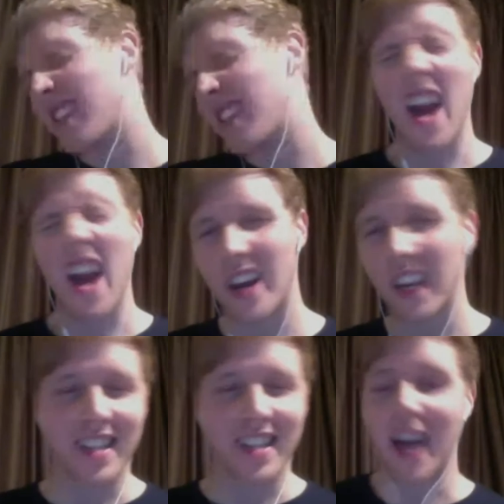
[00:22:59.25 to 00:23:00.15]

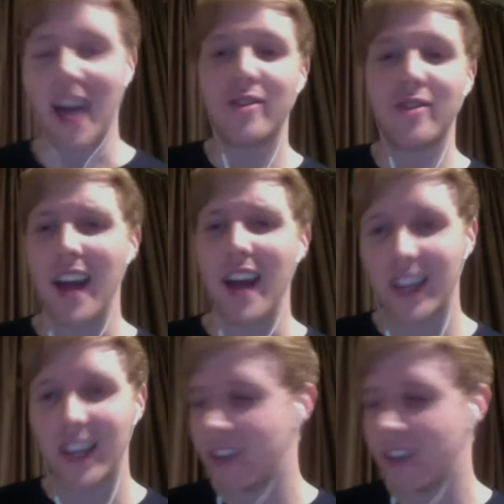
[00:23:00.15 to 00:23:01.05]
chaotic, exciting,
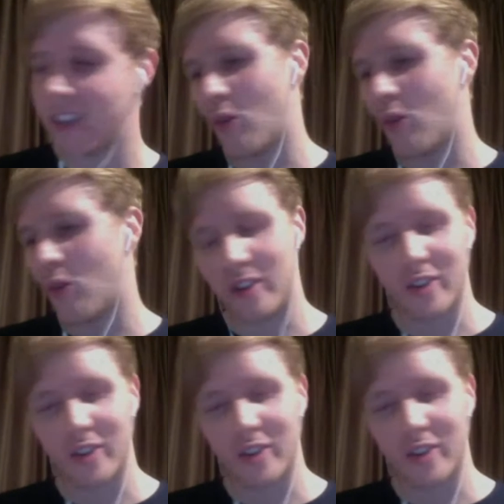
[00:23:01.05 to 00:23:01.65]
fighting for